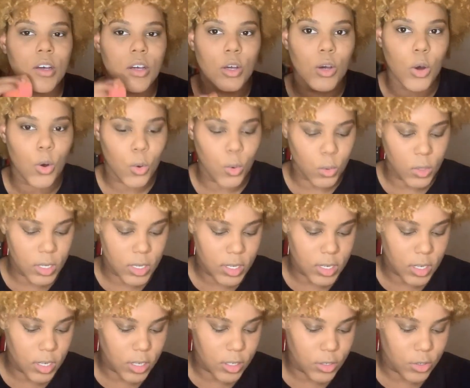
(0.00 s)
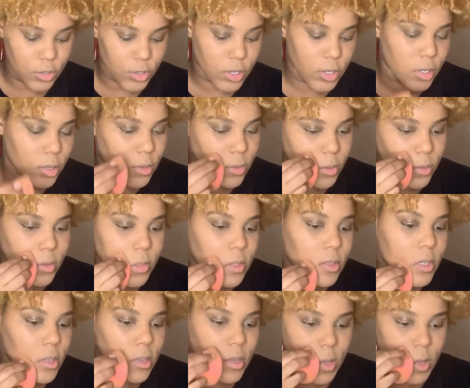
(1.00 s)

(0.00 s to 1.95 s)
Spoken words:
golden undertones.